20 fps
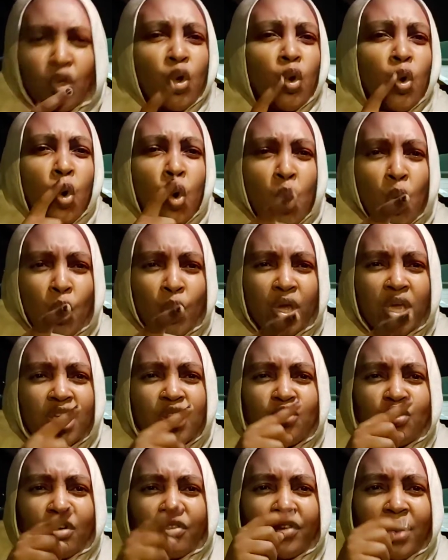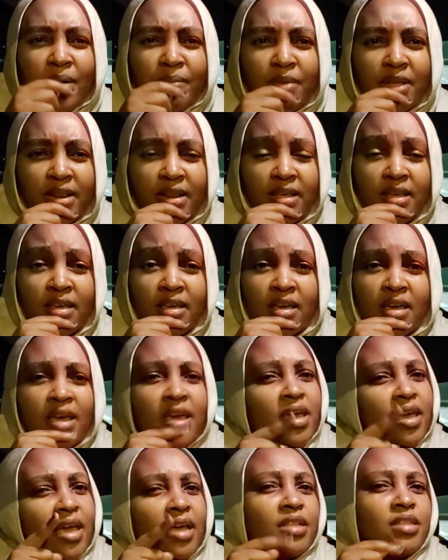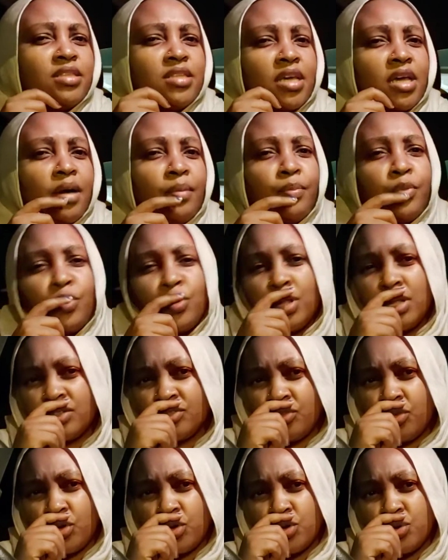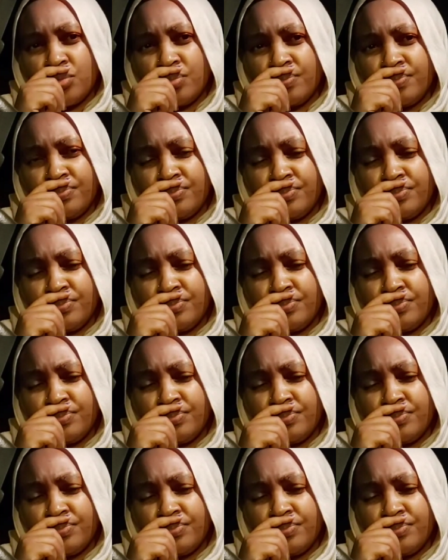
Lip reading: who in your family can take a bullet for you?